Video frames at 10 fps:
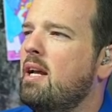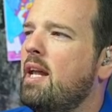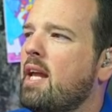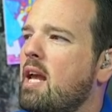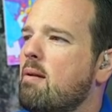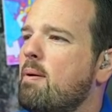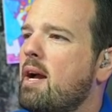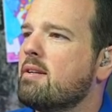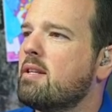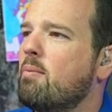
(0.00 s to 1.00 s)
And it came to
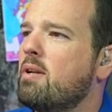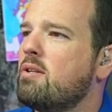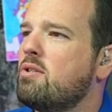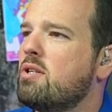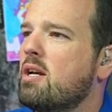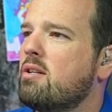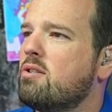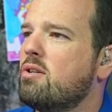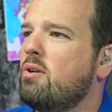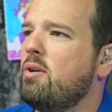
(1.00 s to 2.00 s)
pass that when Je
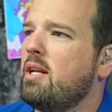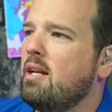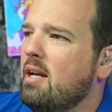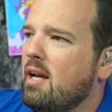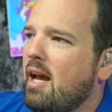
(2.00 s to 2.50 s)
Jehudi